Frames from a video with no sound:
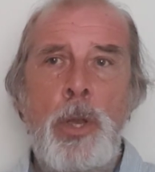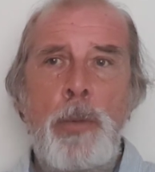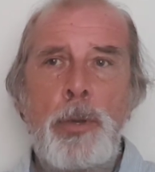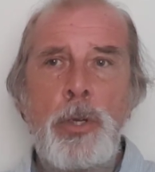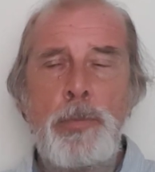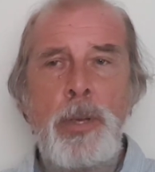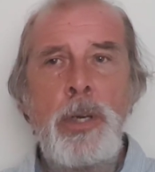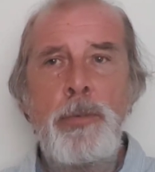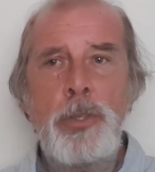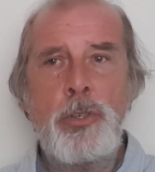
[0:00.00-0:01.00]
Because
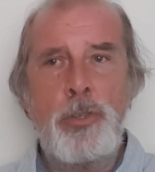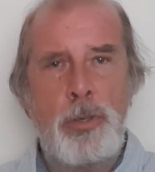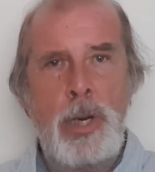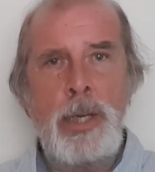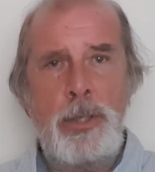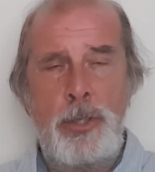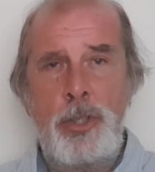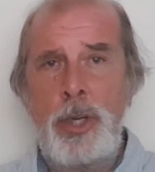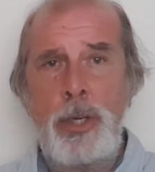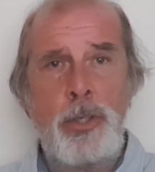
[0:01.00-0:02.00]
many of us try to
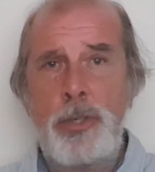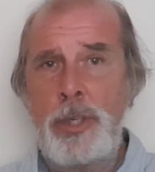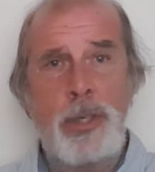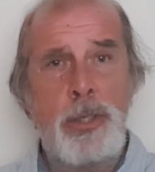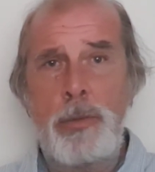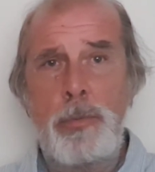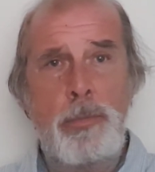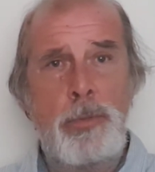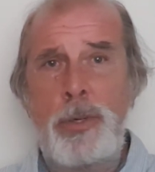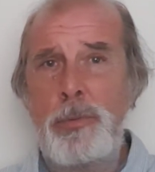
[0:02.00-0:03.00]
change things that,
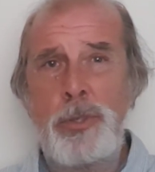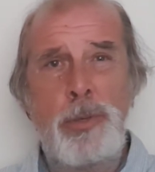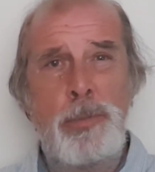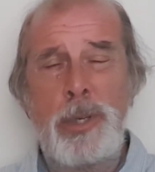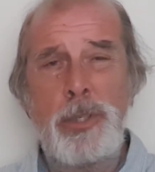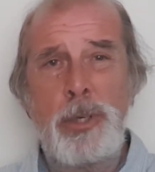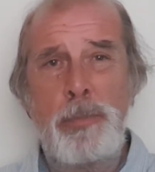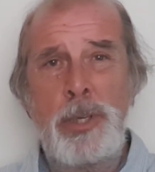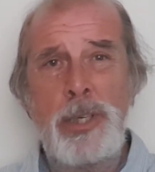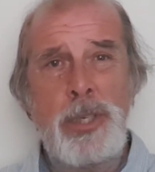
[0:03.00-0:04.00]
you know, we should actually
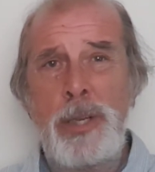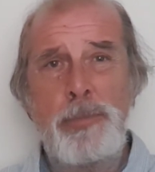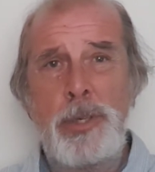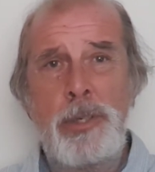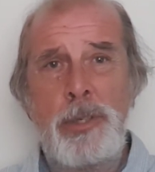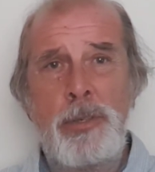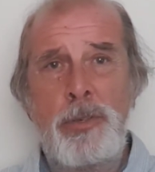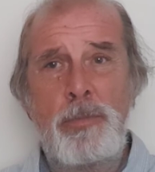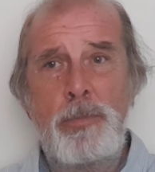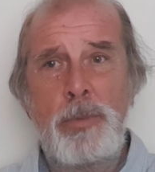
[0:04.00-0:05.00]
be accepting, and,
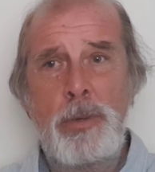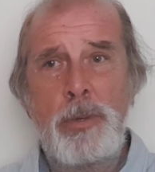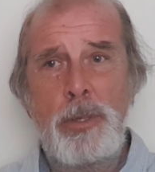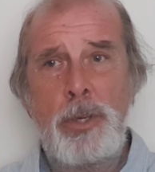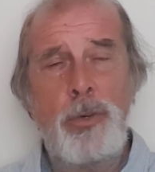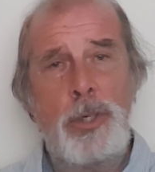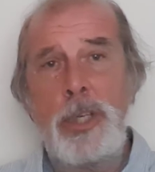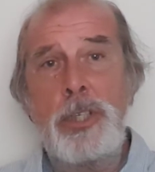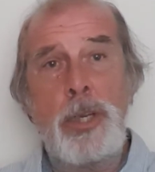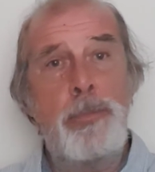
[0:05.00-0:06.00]
you know,
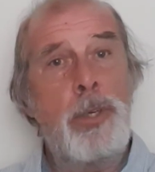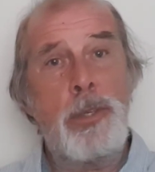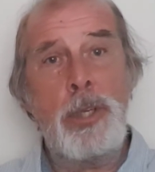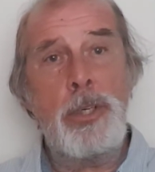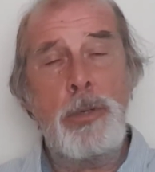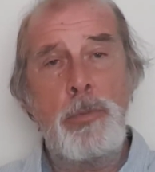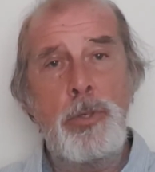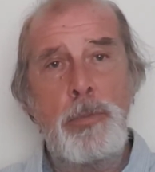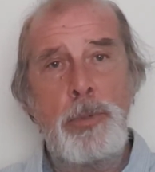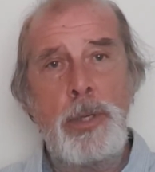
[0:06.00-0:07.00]
accepting things that we
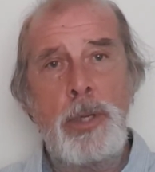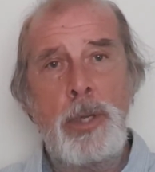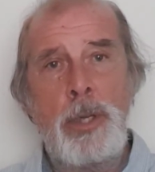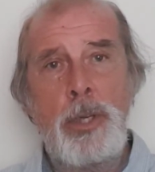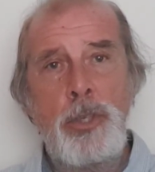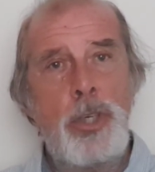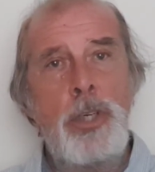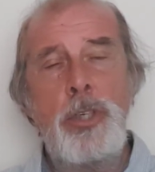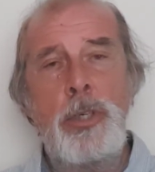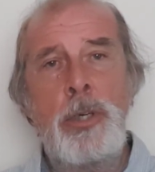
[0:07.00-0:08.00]
should be
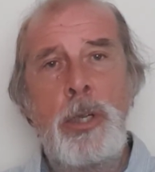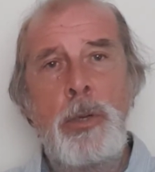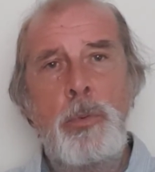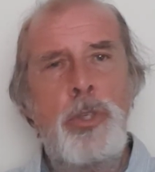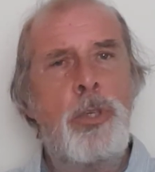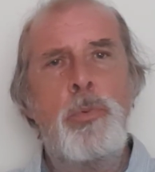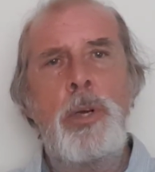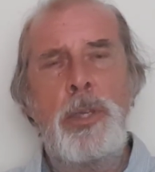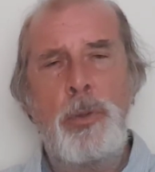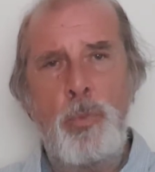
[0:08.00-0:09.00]
changing, which is
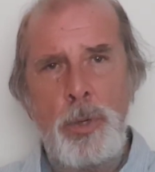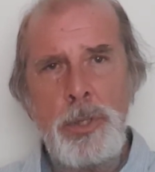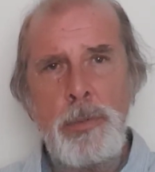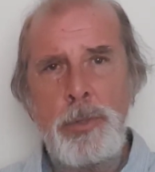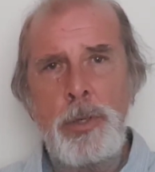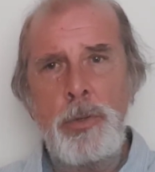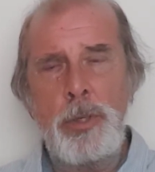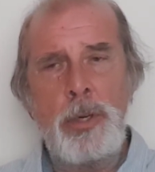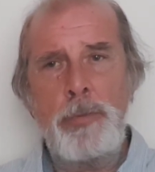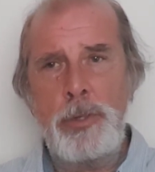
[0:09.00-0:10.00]
why the wisdom to know
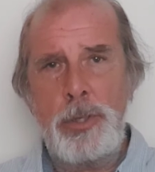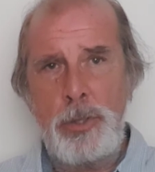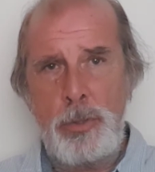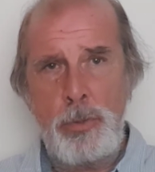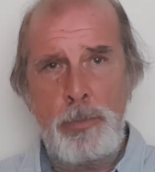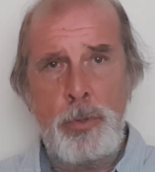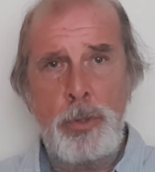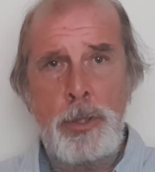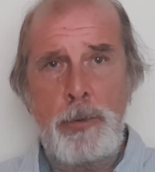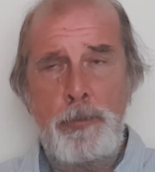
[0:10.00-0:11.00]
the difference is so
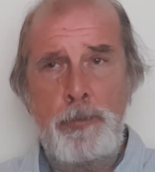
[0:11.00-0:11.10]
important.